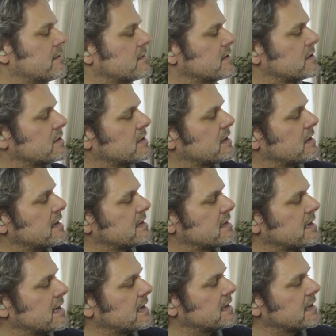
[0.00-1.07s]
So you get
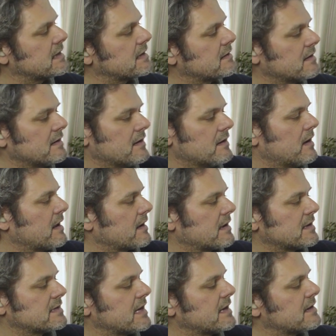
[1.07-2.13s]
the idea, I
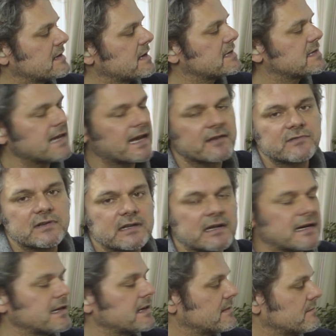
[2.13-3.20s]
could say there's a secondary
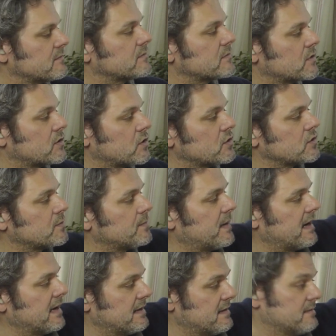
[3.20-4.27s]
light caused
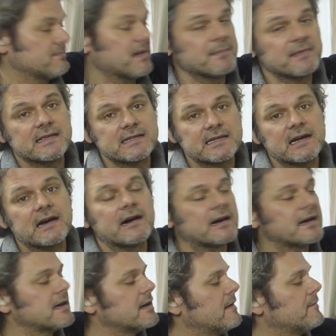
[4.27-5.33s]
by maybe the
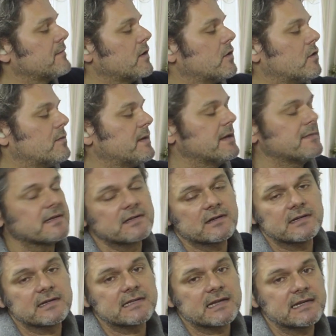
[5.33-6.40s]
sky, or maybe he's
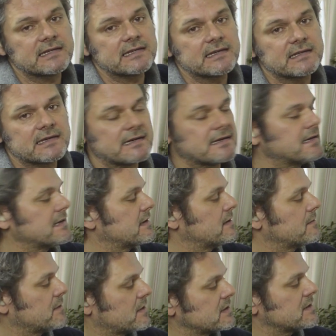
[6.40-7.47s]
got this idea that it
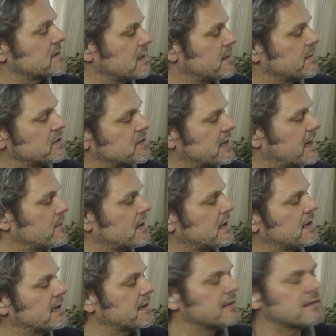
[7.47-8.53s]
could, because there's so much yellow
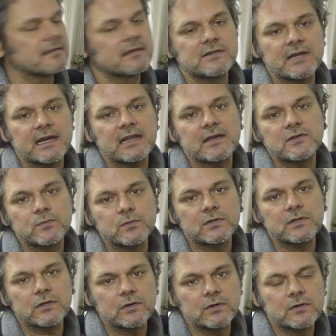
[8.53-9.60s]
light, the shadows
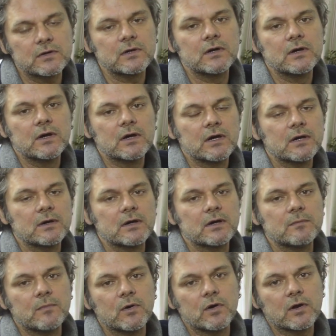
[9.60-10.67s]
would look
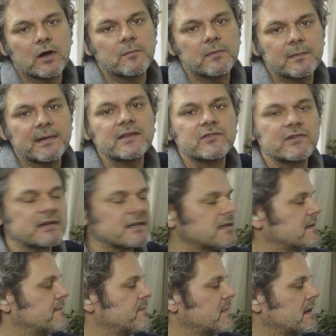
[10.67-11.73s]
more complementary.
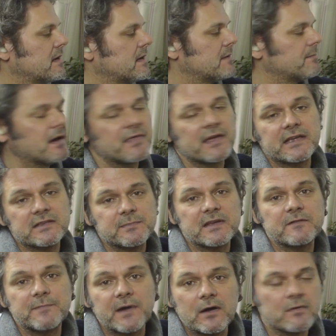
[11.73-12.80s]
But I think it's a
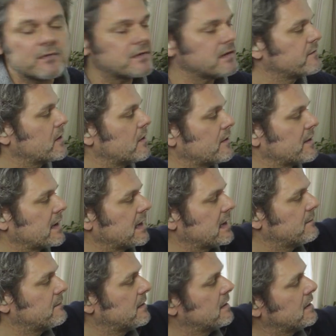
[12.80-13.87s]
bit of both. You've got the
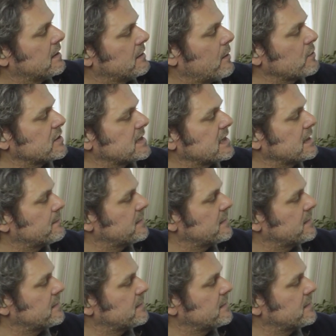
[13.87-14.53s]
kind of, you see